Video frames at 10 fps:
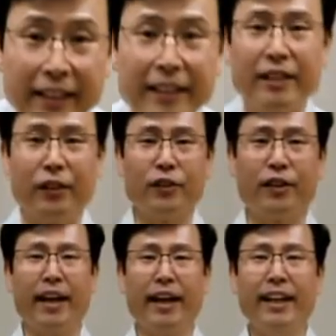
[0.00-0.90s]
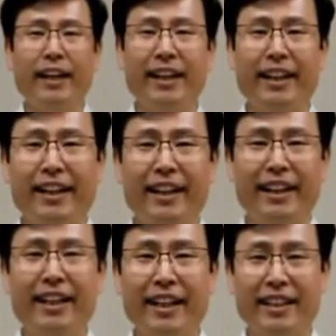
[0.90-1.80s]
So today, uh,
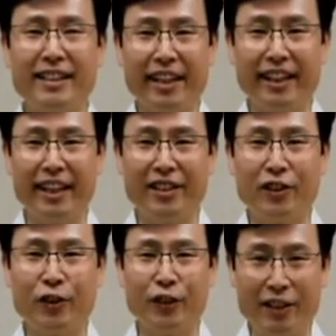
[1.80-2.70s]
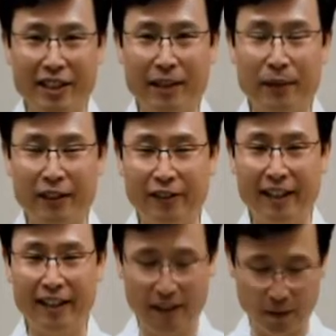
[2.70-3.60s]
let's send energy to our stomach
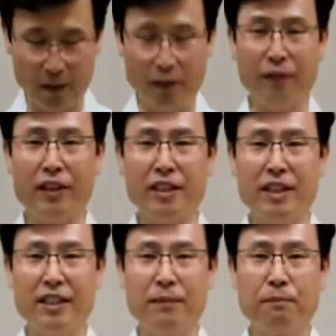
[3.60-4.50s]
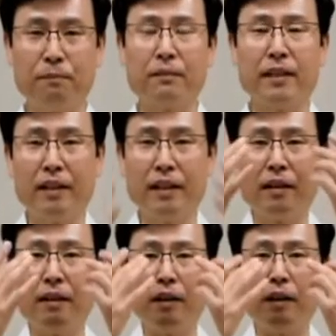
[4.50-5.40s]
together. So first,
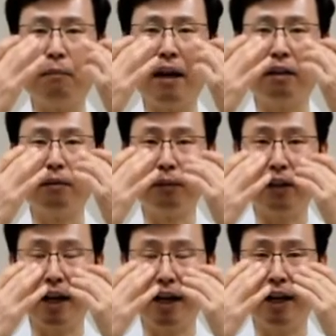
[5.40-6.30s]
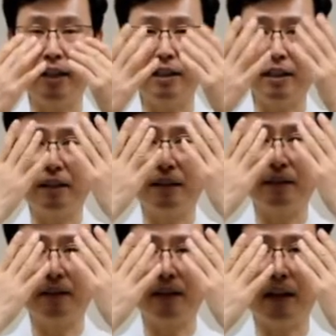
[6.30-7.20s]
the bottom of your eyes,
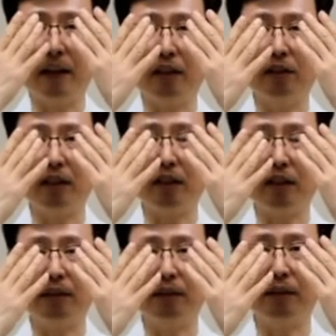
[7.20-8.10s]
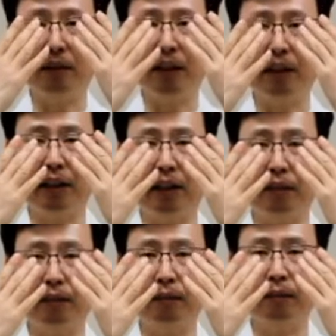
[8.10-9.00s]
energy starts from here,
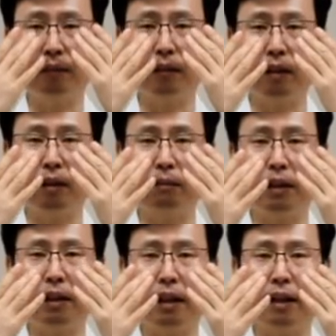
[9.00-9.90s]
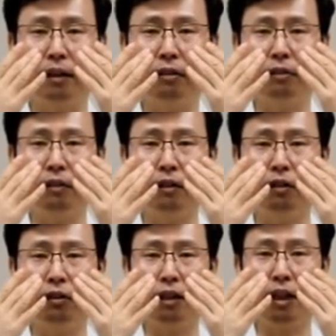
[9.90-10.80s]
coming down
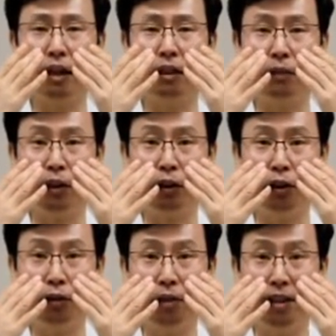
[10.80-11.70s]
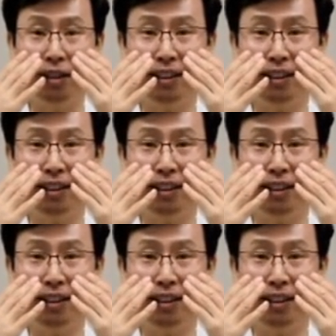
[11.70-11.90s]
to the side of your nose,